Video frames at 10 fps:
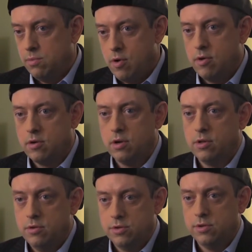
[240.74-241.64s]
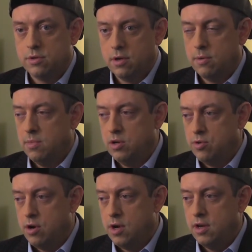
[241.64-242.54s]
moral conclusions are going to be
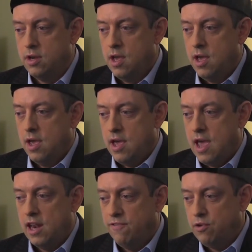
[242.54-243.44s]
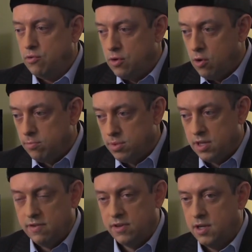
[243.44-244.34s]
drawn. And if you don't
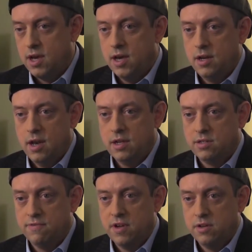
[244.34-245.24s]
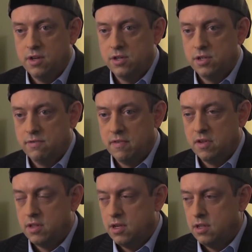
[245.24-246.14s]
believe in God as the foundation of
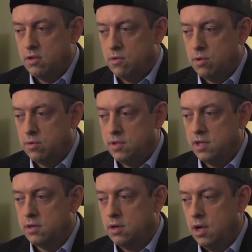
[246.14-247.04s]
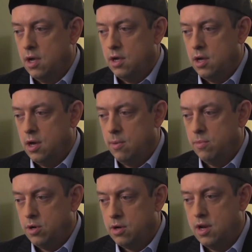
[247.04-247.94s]
everything that you hold dear,
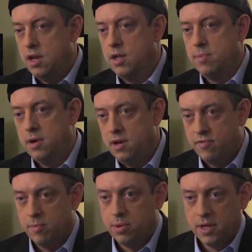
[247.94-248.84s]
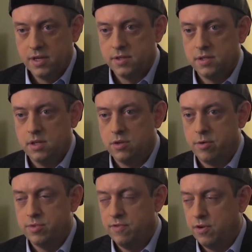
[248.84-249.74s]
you're going to end up in a different place in
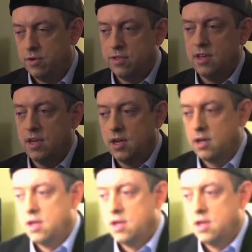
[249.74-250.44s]
terms of your thinking.